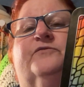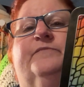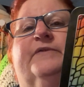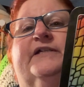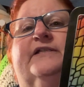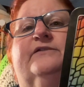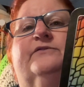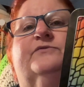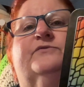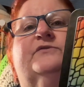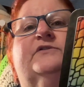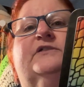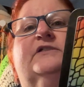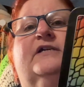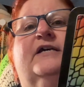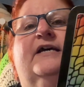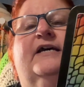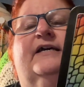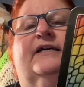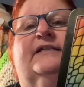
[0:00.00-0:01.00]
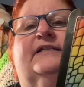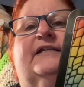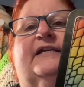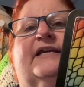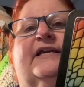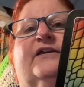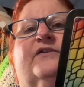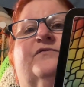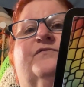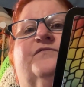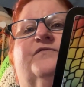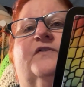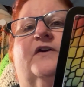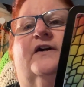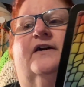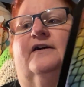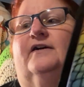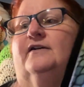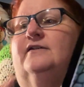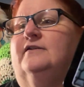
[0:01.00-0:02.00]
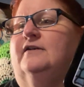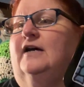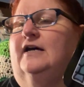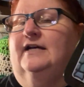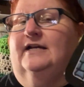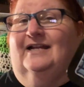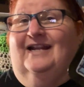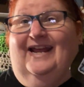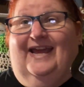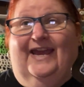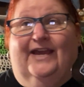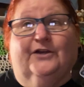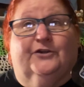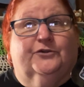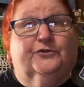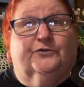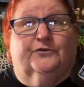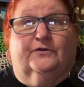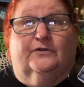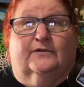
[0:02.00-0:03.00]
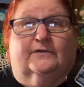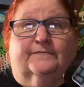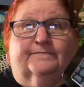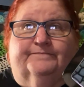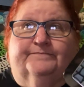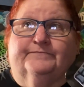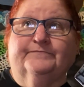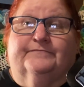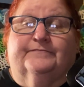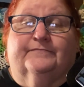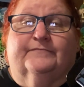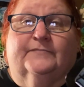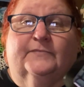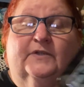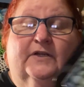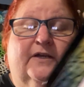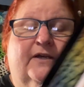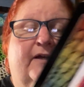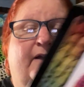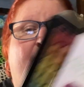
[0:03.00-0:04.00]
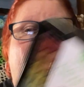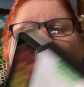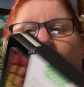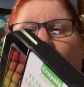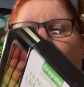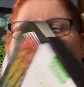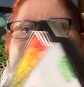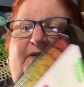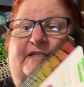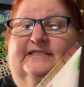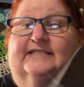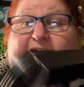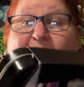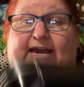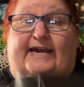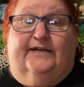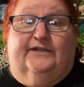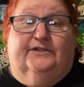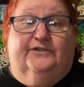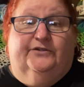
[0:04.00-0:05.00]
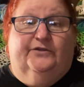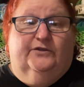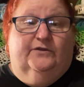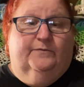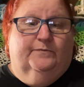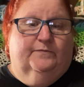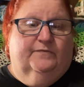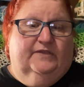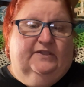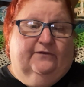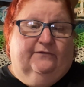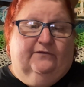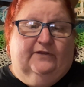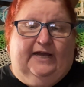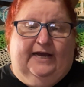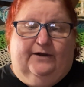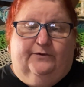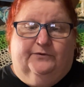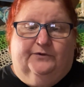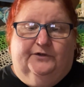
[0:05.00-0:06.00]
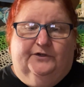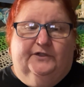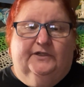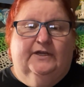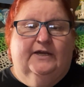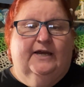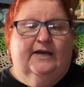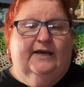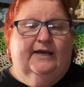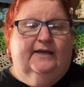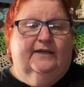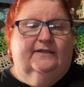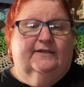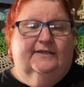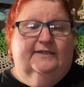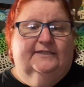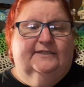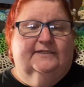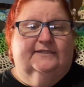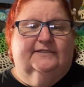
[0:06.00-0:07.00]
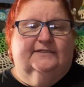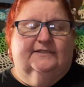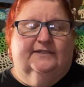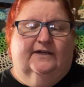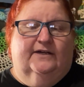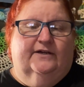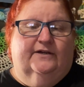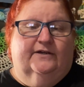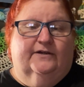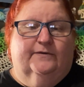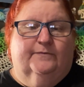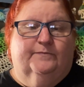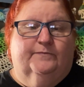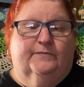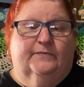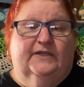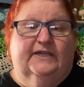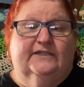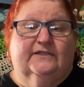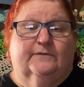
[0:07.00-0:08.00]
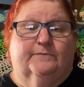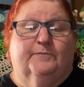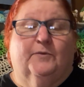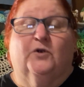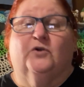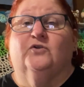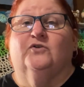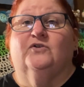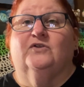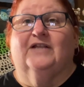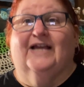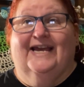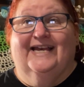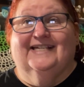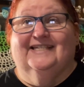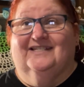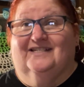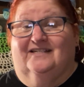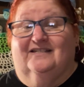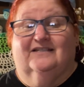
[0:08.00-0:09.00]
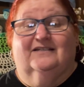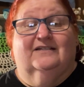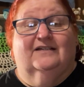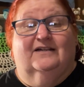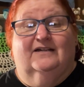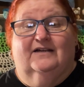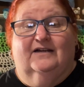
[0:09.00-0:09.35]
pencils to give an extra pizzazz to the flowers. This is Pearl Essence.